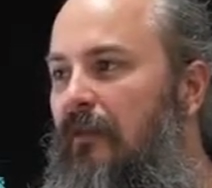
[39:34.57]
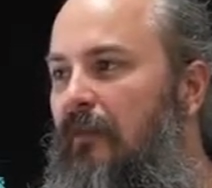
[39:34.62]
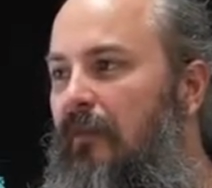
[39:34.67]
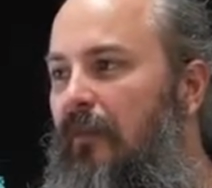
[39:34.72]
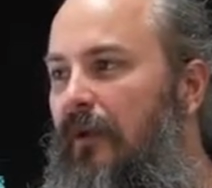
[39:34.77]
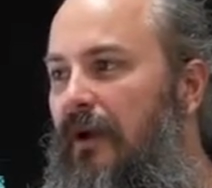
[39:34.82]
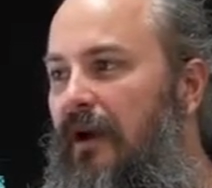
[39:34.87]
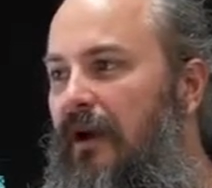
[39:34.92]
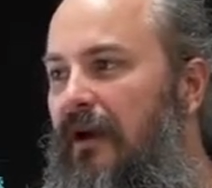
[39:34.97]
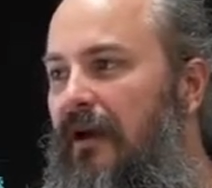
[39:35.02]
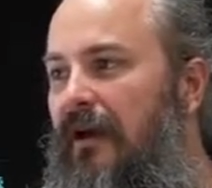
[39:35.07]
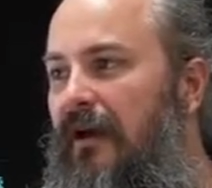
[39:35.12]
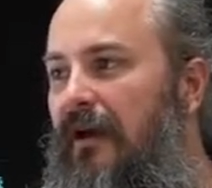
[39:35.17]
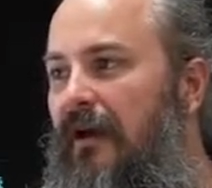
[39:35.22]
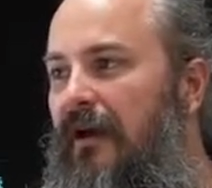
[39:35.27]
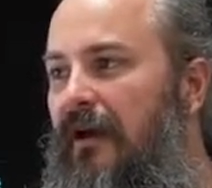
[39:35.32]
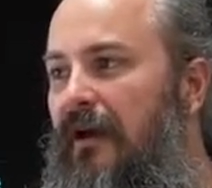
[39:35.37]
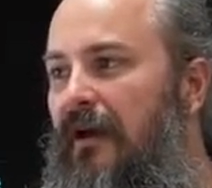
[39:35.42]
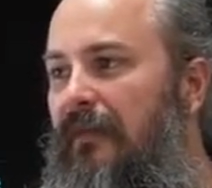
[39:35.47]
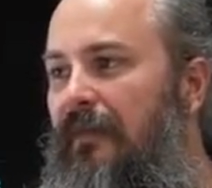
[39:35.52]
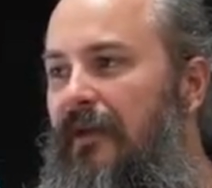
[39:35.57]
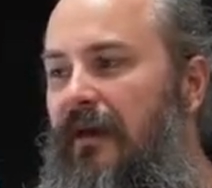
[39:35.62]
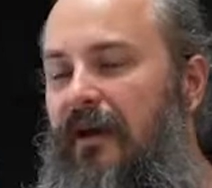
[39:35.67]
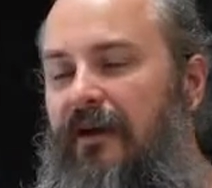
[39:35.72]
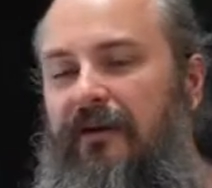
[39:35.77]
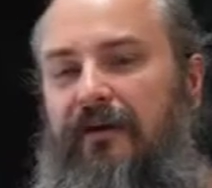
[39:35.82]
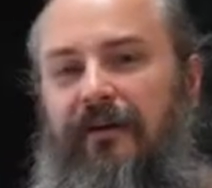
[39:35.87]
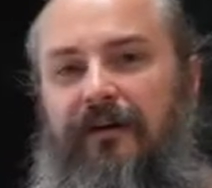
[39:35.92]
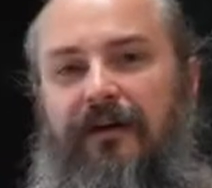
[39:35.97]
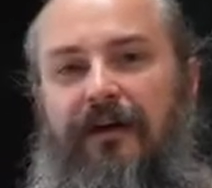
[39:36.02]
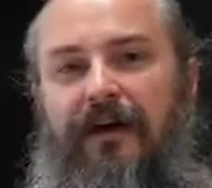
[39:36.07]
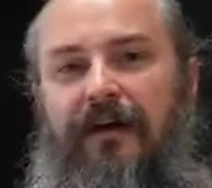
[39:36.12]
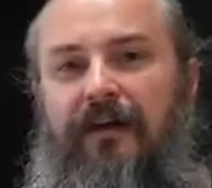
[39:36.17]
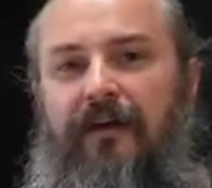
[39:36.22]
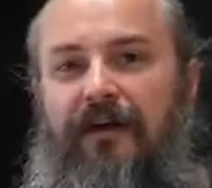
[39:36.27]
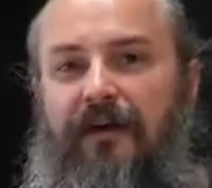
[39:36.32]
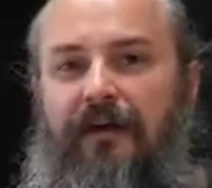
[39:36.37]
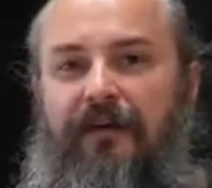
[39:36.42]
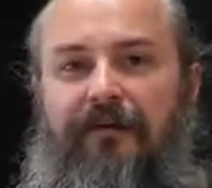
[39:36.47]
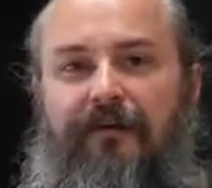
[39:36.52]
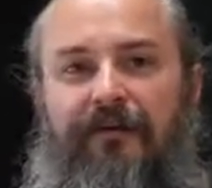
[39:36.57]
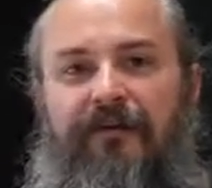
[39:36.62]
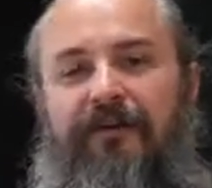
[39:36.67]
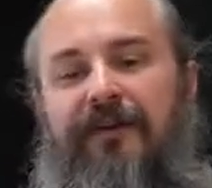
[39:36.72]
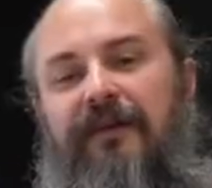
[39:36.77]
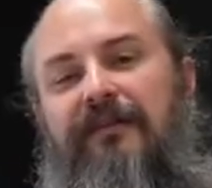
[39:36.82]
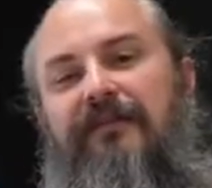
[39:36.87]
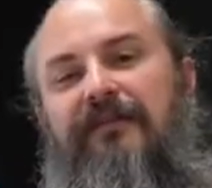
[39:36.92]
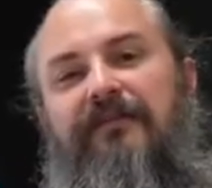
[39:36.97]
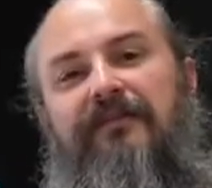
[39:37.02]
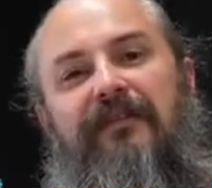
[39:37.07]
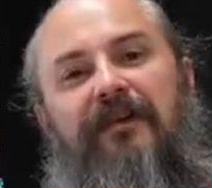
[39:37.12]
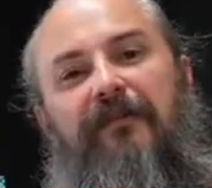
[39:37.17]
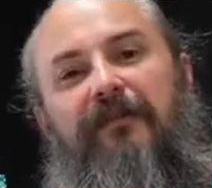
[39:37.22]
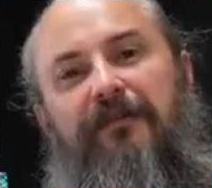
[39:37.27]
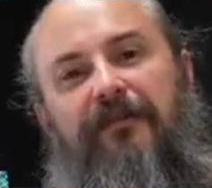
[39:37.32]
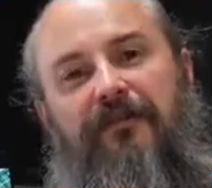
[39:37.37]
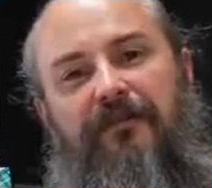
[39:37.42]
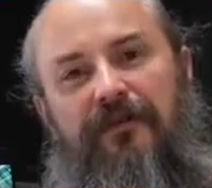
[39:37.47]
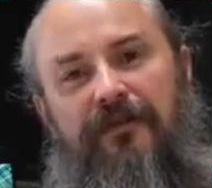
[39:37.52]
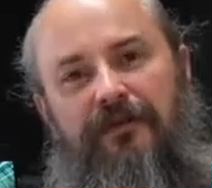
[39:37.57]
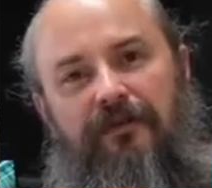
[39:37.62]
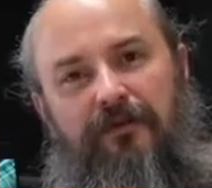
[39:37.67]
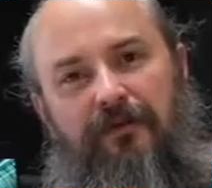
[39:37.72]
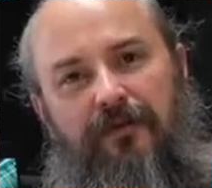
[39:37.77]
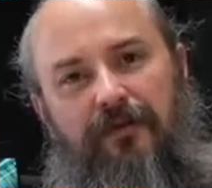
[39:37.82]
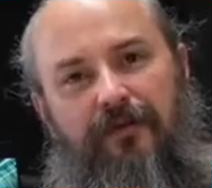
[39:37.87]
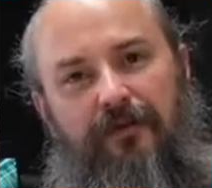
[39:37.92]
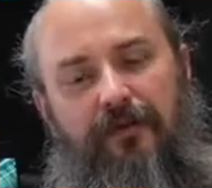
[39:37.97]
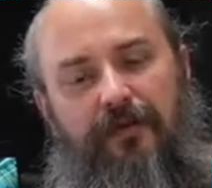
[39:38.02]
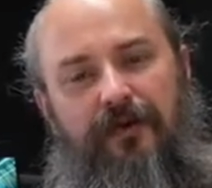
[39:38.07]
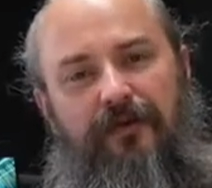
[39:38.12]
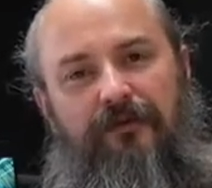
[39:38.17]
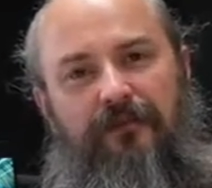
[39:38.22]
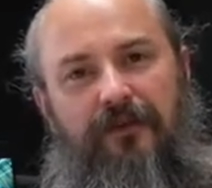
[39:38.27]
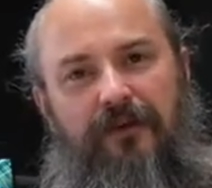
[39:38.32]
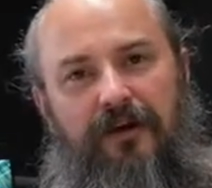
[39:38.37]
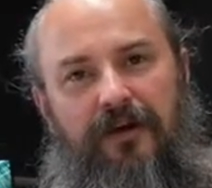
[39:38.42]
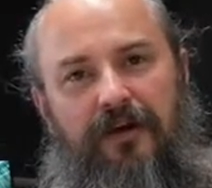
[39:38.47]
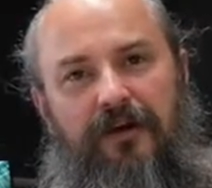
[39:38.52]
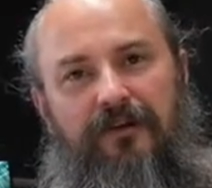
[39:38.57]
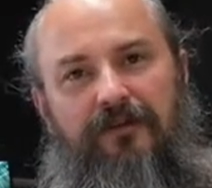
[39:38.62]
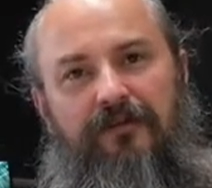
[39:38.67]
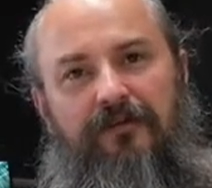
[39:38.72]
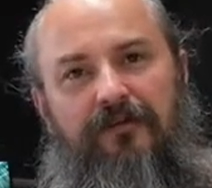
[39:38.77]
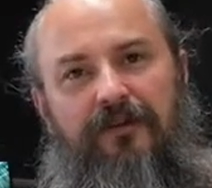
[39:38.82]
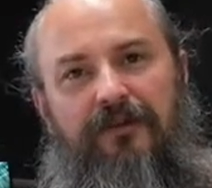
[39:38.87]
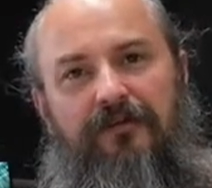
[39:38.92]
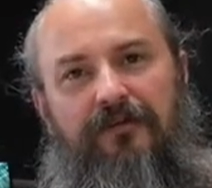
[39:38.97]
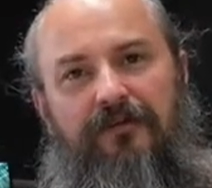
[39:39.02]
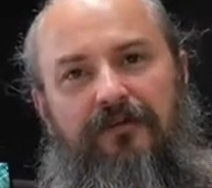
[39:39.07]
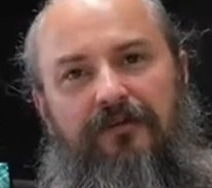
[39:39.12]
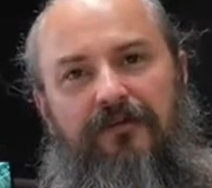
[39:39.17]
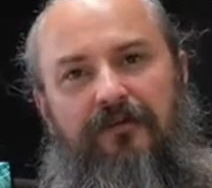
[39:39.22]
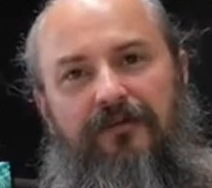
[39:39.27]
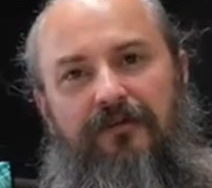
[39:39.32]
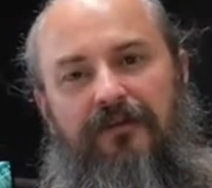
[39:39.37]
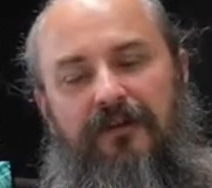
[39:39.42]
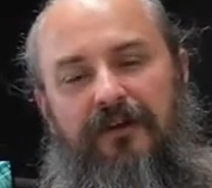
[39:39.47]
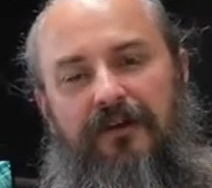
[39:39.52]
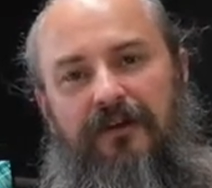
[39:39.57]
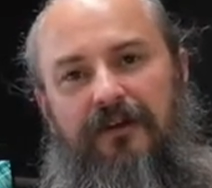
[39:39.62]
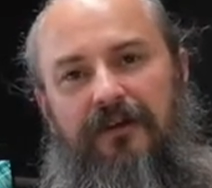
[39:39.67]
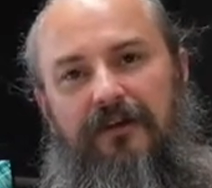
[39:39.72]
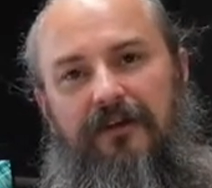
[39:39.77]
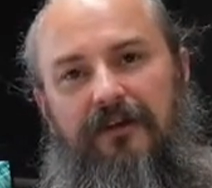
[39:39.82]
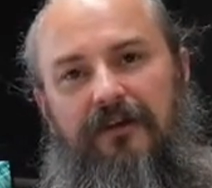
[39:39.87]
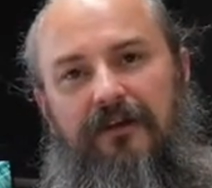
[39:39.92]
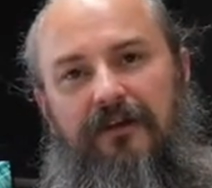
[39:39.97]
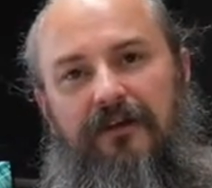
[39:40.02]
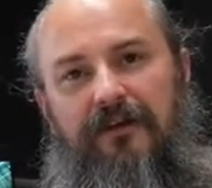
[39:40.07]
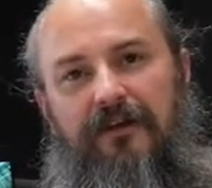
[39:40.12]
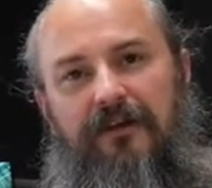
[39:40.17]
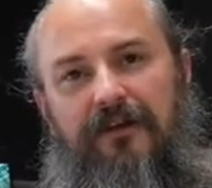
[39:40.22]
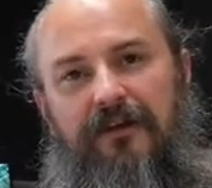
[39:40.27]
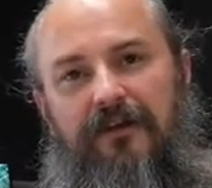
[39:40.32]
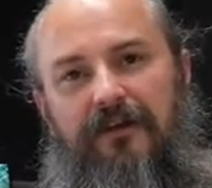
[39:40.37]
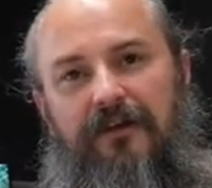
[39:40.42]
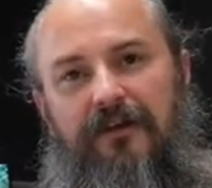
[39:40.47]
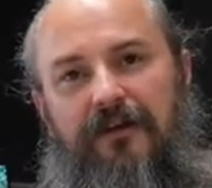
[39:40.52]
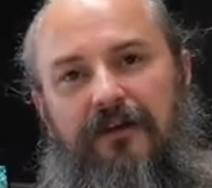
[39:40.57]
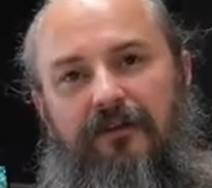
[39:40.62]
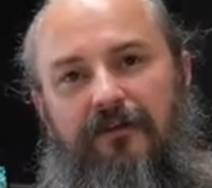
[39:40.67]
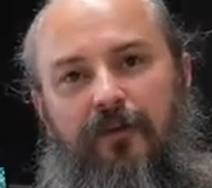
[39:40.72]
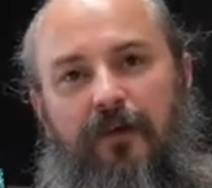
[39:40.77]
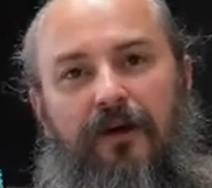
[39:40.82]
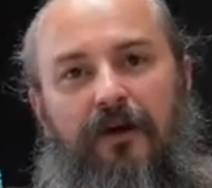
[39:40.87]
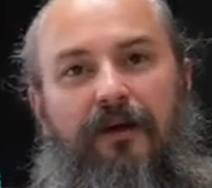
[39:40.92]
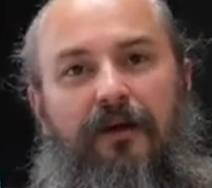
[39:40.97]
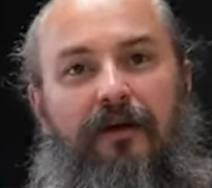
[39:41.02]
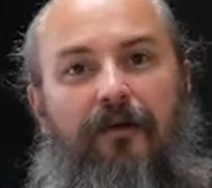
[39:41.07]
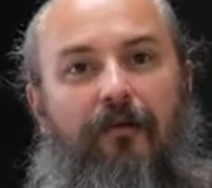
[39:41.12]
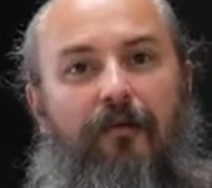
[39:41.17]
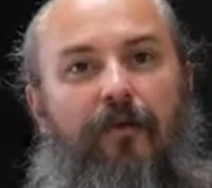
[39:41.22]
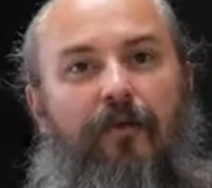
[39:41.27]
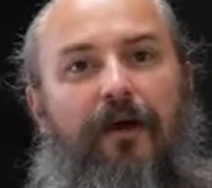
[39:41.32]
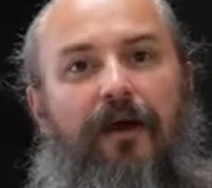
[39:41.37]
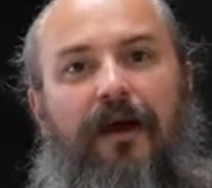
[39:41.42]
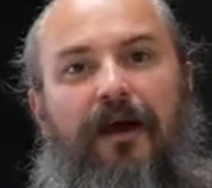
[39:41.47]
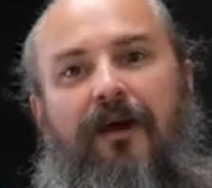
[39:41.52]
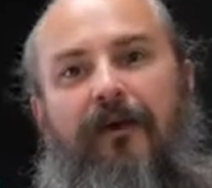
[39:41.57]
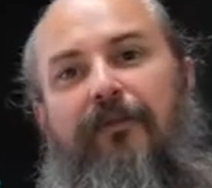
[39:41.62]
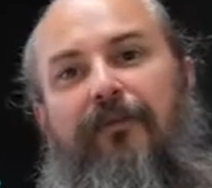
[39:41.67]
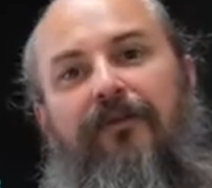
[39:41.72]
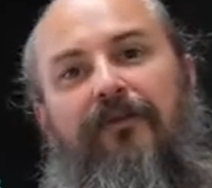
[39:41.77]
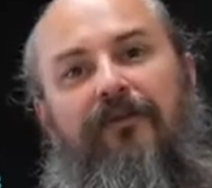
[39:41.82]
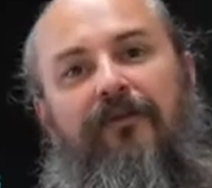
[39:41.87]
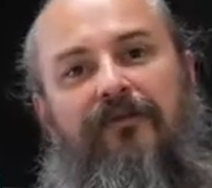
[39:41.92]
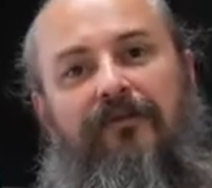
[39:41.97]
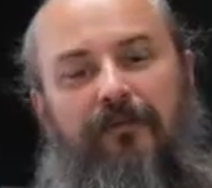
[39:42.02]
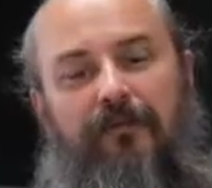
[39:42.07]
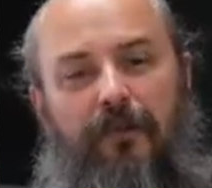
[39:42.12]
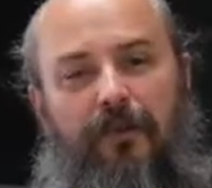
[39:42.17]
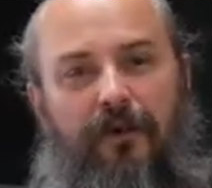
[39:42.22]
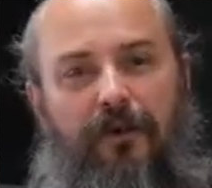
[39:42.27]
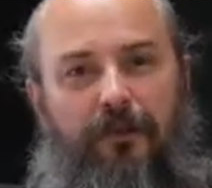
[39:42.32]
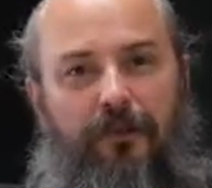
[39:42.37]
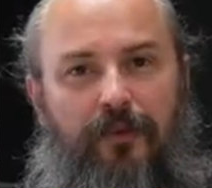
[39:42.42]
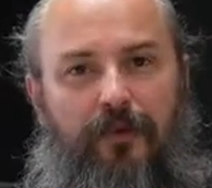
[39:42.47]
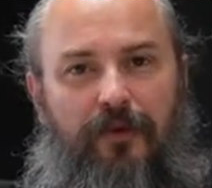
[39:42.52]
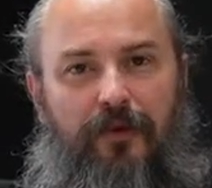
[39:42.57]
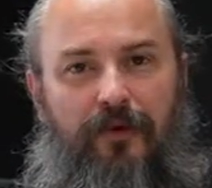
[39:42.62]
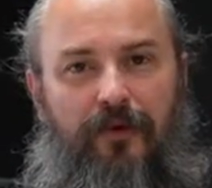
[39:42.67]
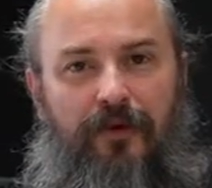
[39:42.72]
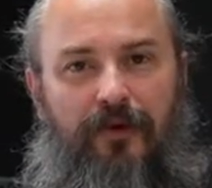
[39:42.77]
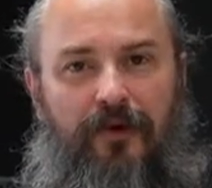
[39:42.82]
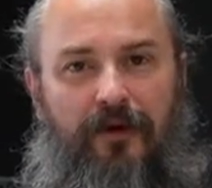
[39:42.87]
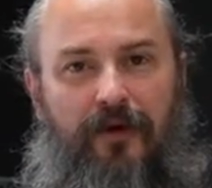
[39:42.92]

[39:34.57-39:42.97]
But at the end of the day, that's the type of stuff we'll be very interested to see as well. Like, what happens? Do people